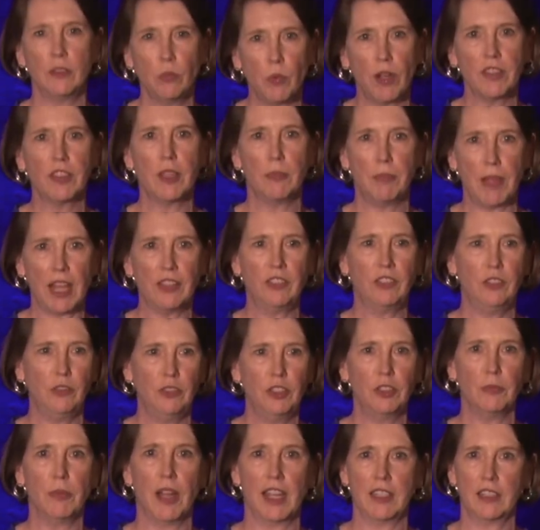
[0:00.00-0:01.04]
what the best
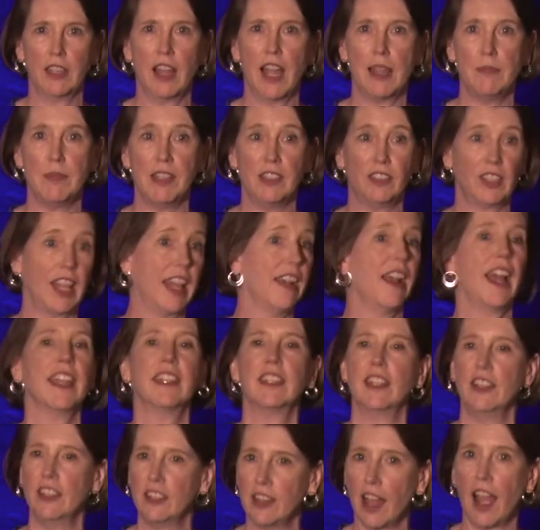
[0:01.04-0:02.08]
use of my time is, and I
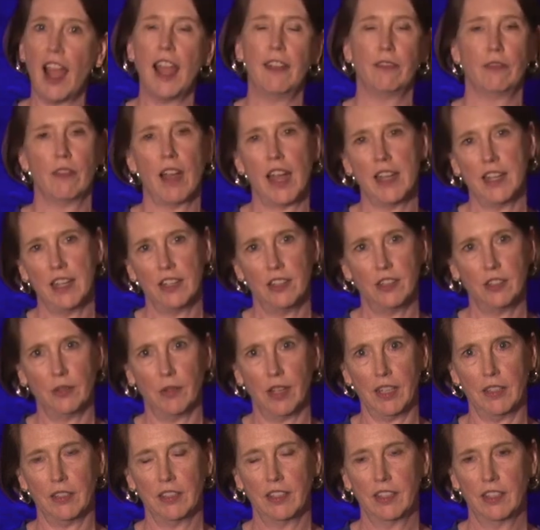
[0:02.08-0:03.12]
can dive right into
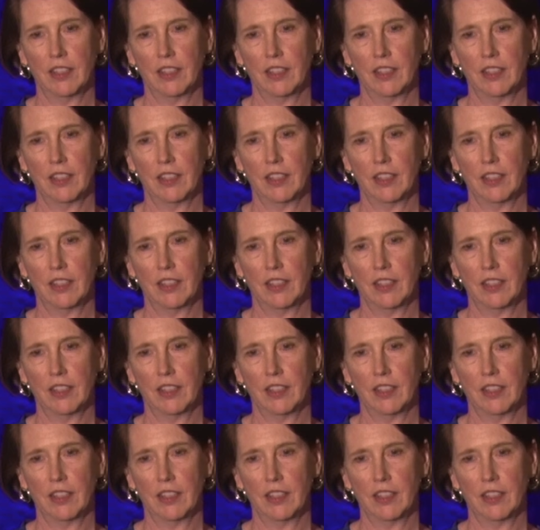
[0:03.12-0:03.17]
it.